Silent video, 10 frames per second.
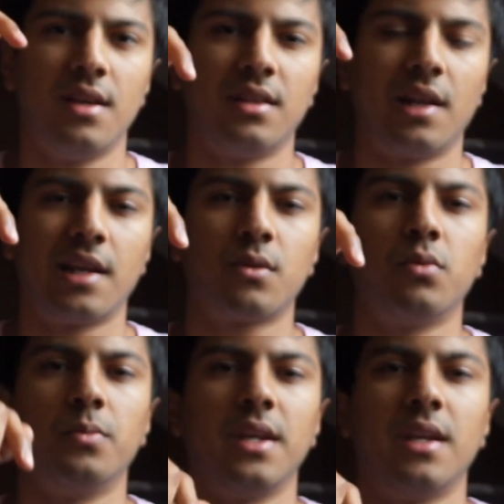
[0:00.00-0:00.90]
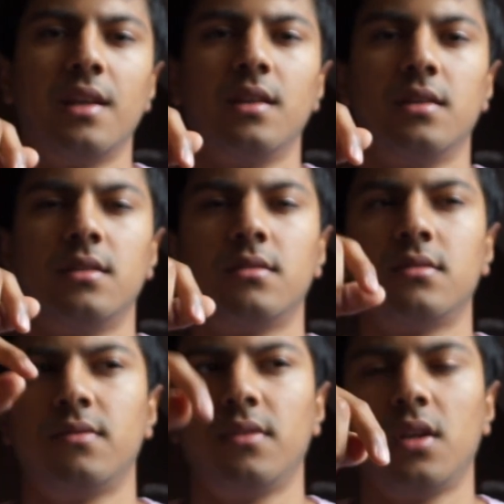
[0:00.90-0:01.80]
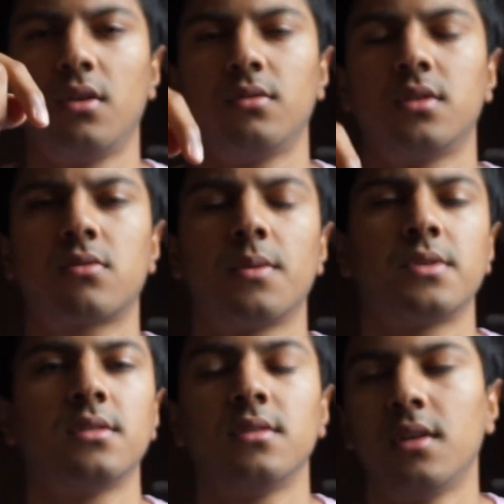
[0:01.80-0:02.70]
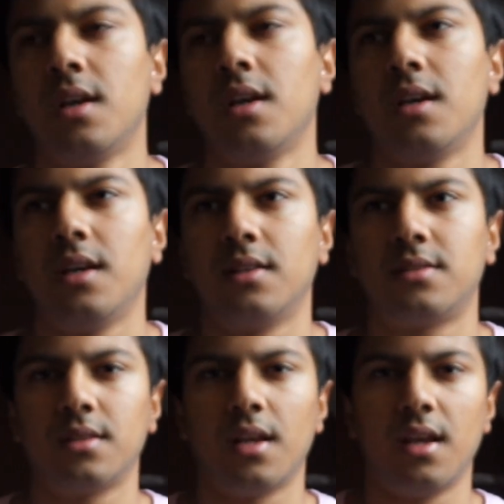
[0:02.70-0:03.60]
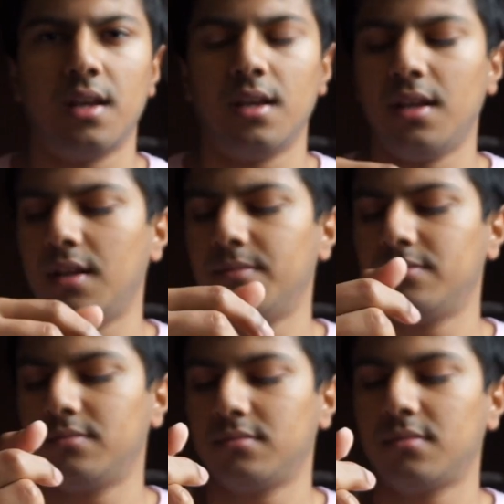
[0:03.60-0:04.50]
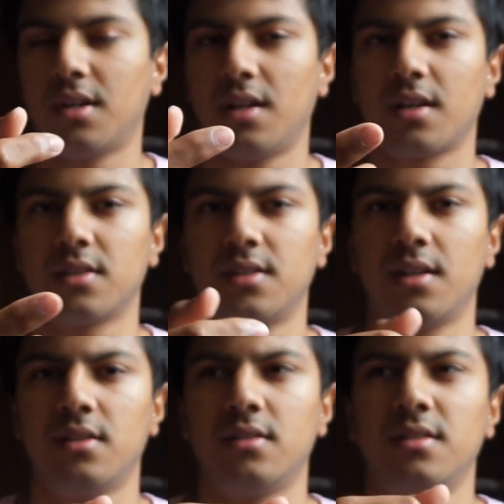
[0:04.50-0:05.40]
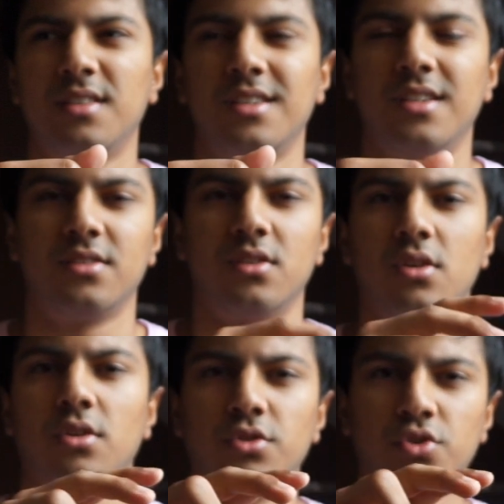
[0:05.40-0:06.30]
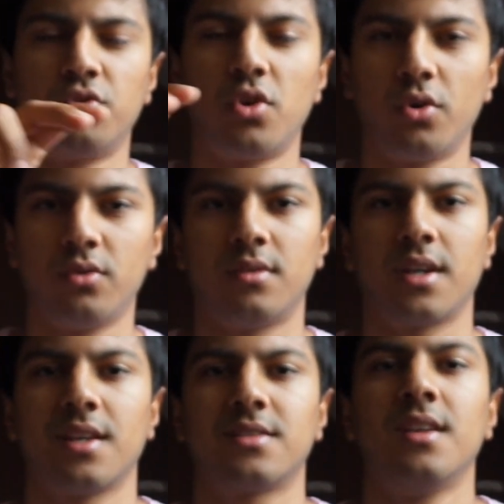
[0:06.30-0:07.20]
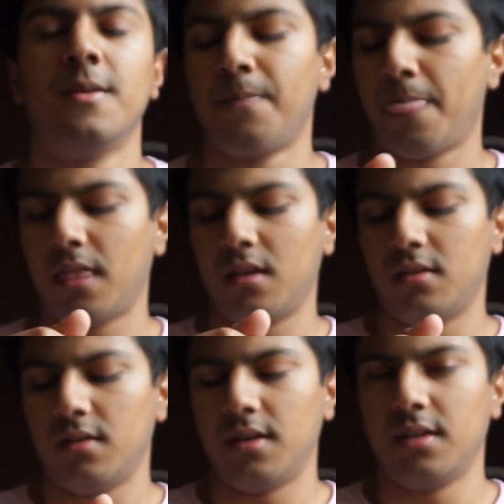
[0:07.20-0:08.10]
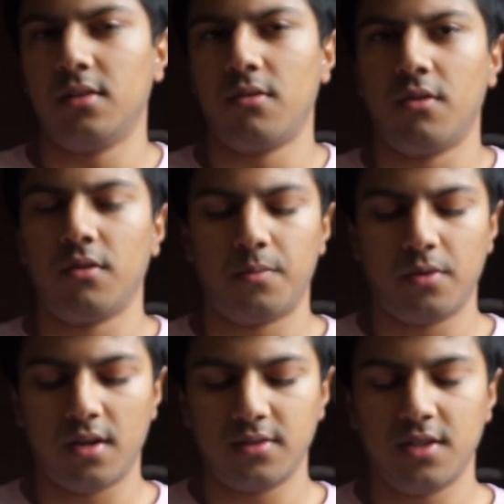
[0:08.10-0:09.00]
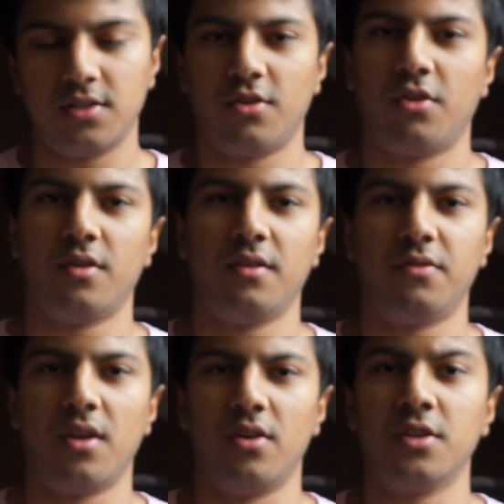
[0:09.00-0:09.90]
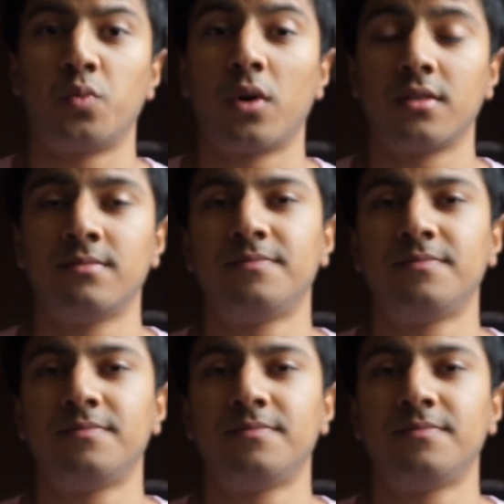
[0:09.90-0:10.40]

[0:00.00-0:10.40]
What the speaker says: link will be in the video description. It's like I said, it's an Ullchro, I guess. I don't know the pronunciation or if there is one.